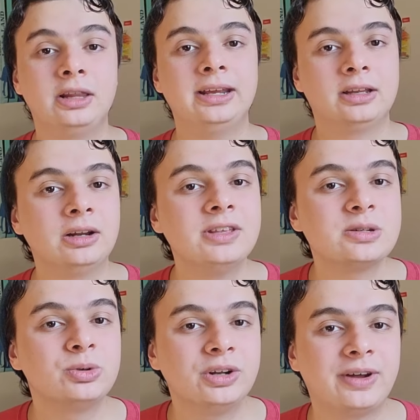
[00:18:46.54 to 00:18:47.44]
Like, none of this
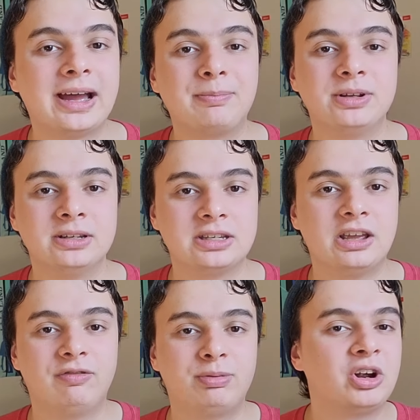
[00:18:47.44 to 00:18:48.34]
would have happened
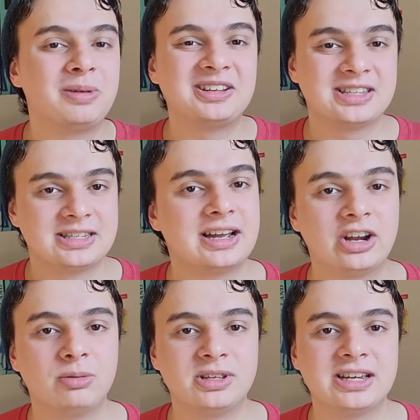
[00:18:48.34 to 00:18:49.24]
if Paramount's
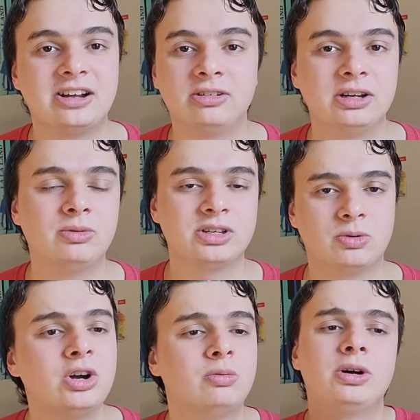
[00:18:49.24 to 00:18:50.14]
entire mentality was,
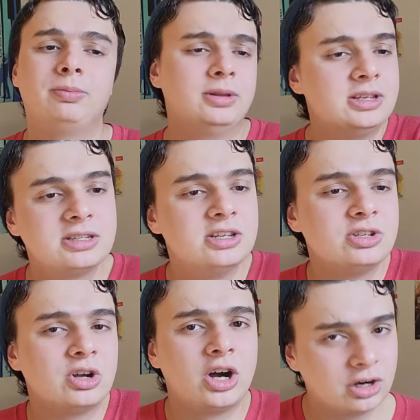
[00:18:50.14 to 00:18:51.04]
oh, well, this
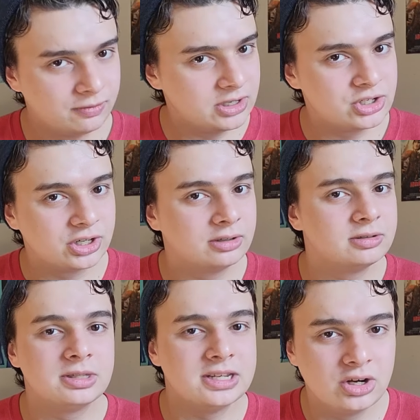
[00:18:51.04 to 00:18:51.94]
is our vision
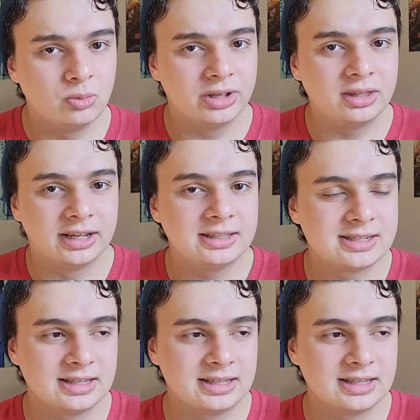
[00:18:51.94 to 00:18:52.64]
deal with it.